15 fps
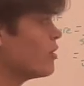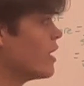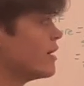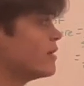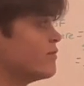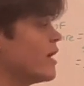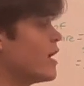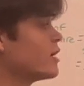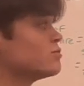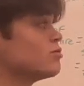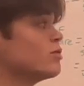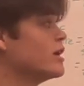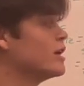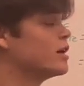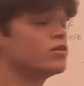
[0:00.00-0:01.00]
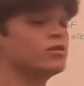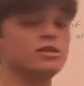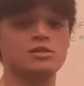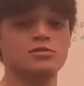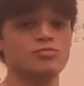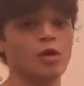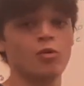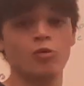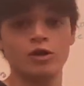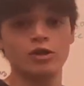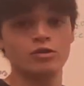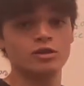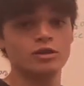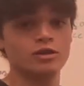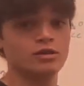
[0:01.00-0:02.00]
that if x1 increases by 1
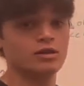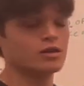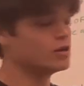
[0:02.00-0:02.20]
unit,